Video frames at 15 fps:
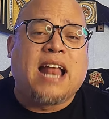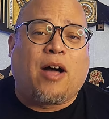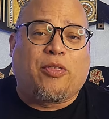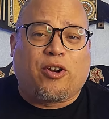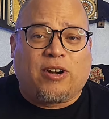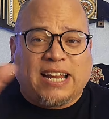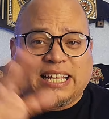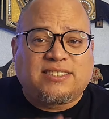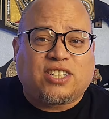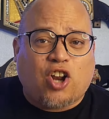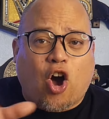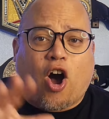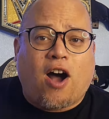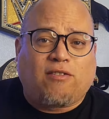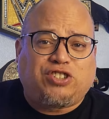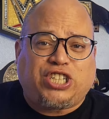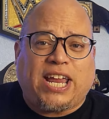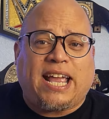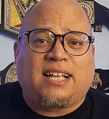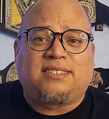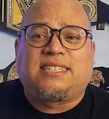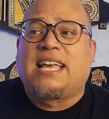Now, there is an off
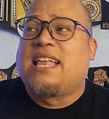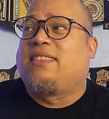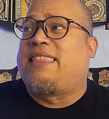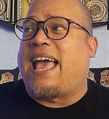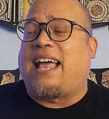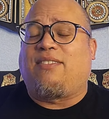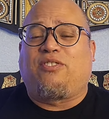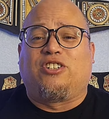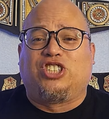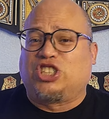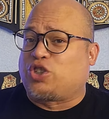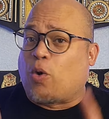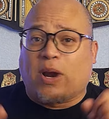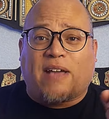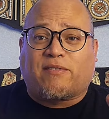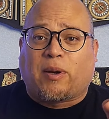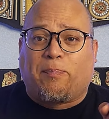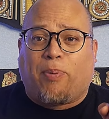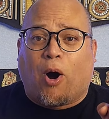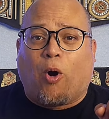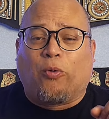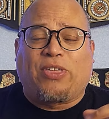chance that they're just going after
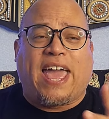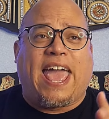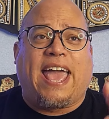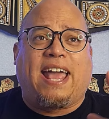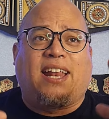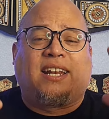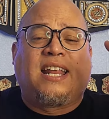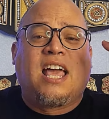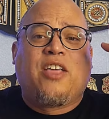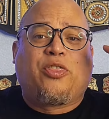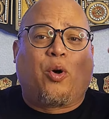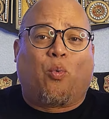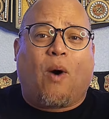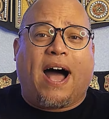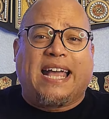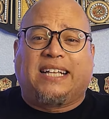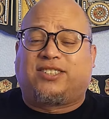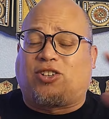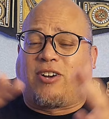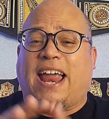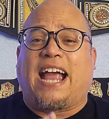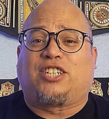both and the Wyatts
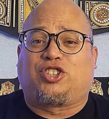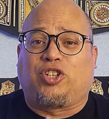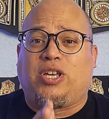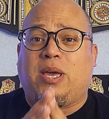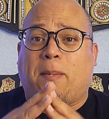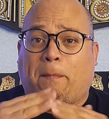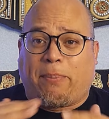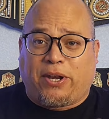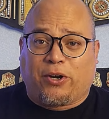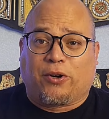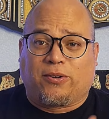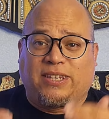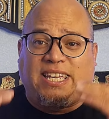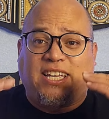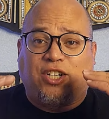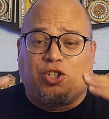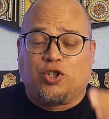are actually purely